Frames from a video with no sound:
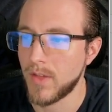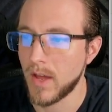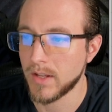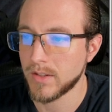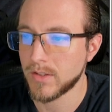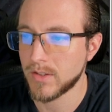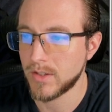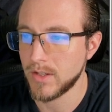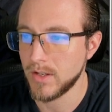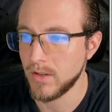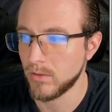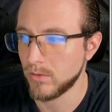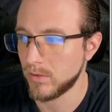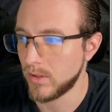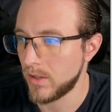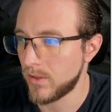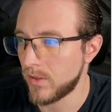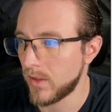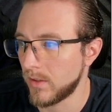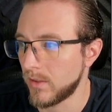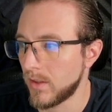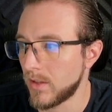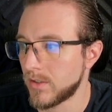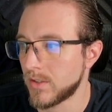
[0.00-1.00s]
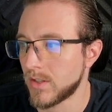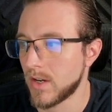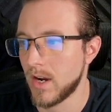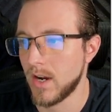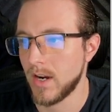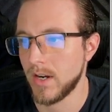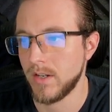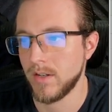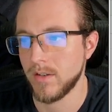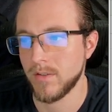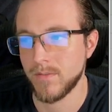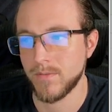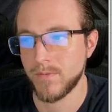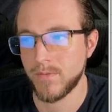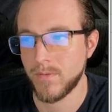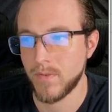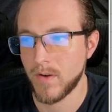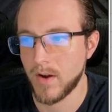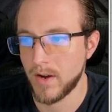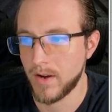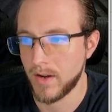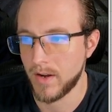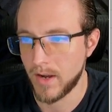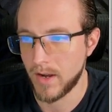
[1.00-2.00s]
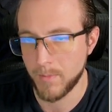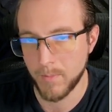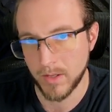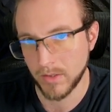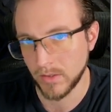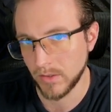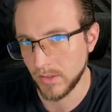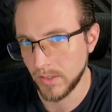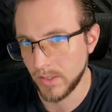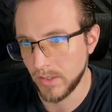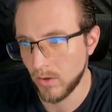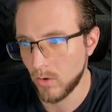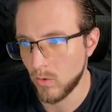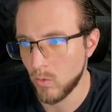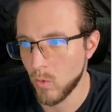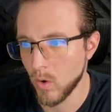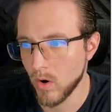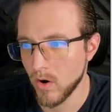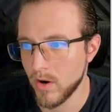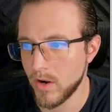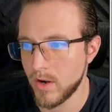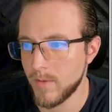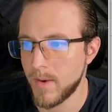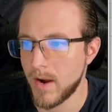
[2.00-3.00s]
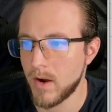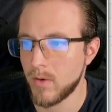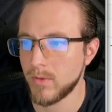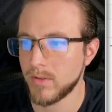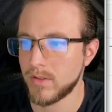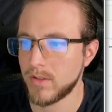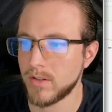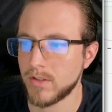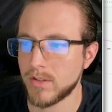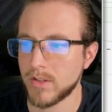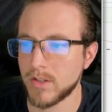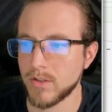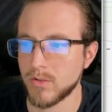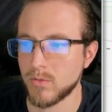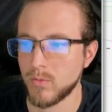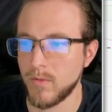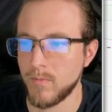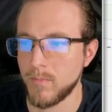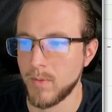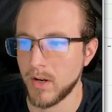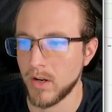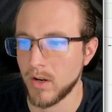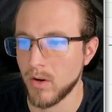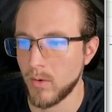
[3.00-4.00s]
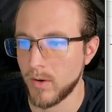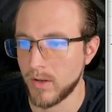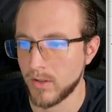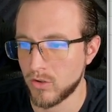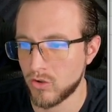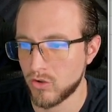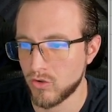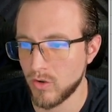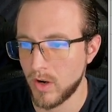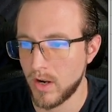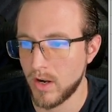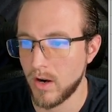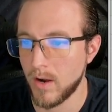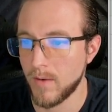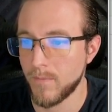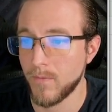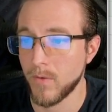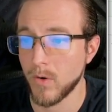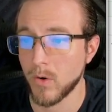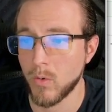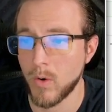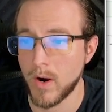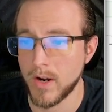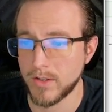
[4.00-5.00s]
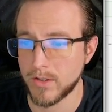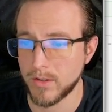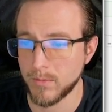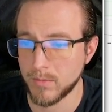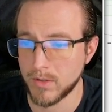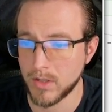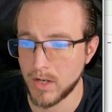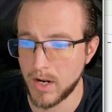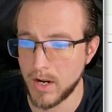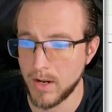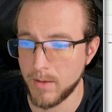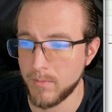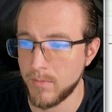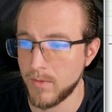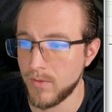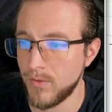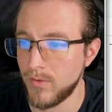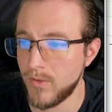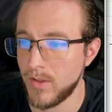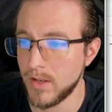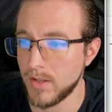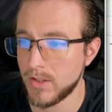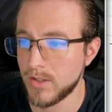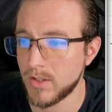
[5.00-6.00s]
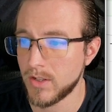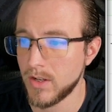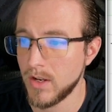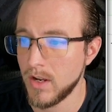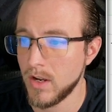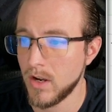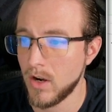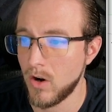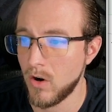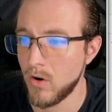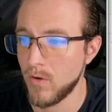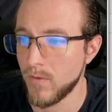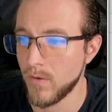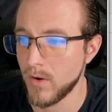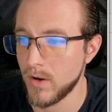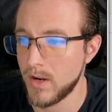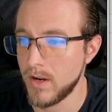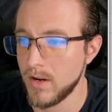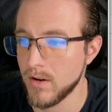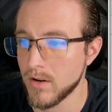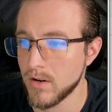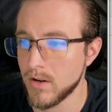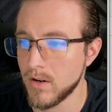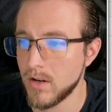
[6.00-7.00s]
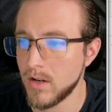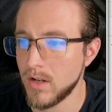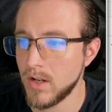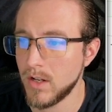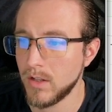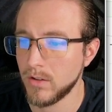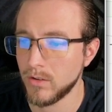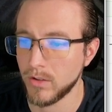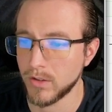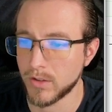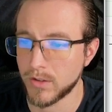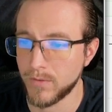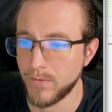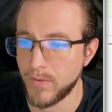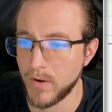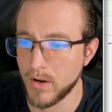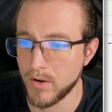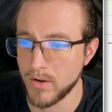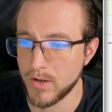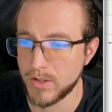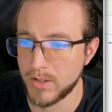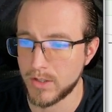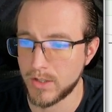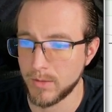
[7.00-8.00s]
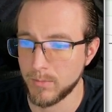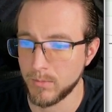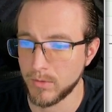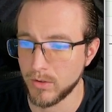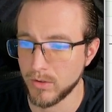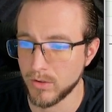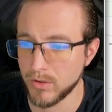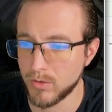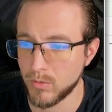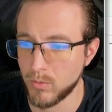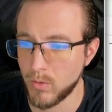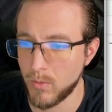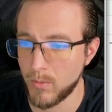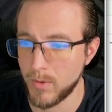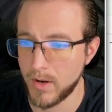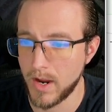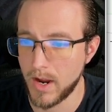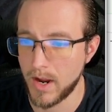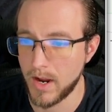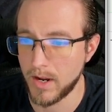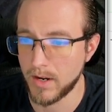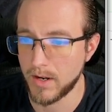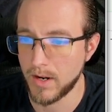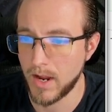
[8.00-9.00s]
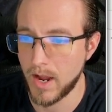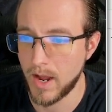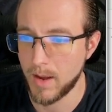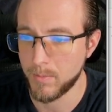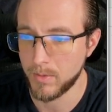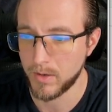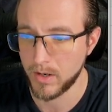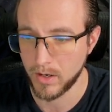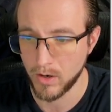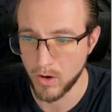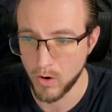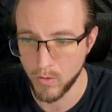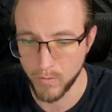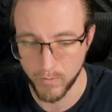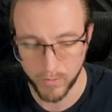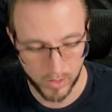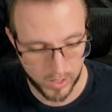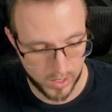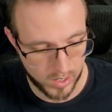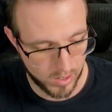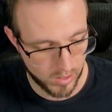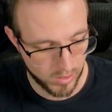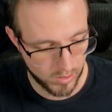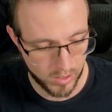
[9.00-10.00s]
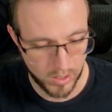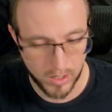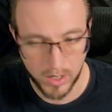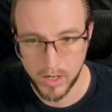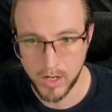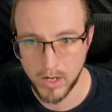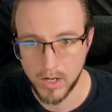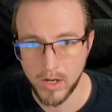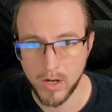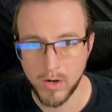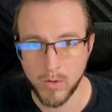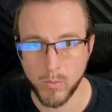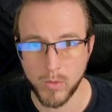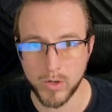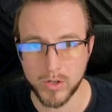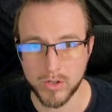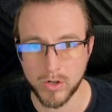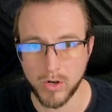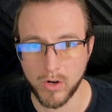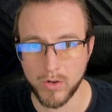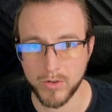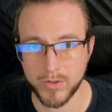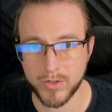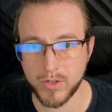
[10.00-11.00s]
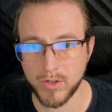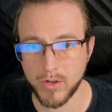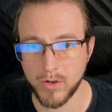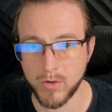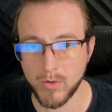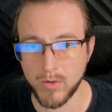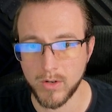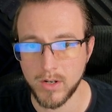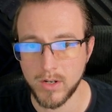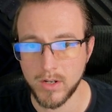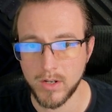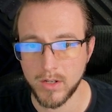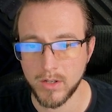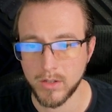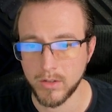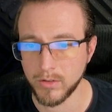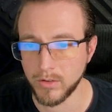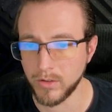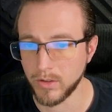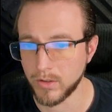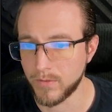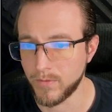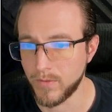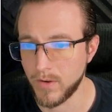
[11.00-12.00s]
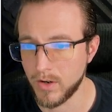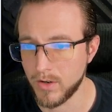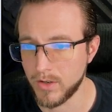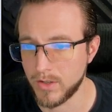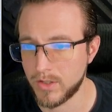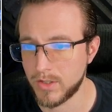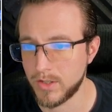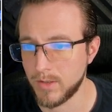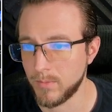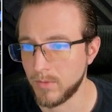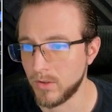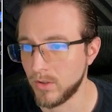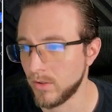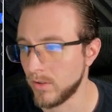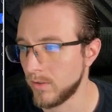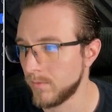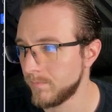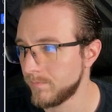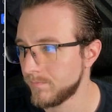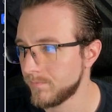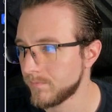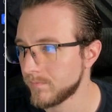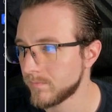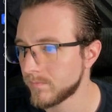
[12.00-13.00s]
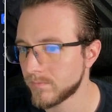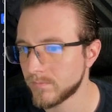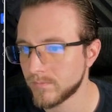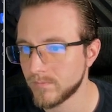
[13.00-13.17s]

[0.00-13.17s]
that's the only thing that's kind of, I'm a little worried about with this because we've been going straight up for quite some time. This over here looks very similar to what we had happening over here, which also looked very similar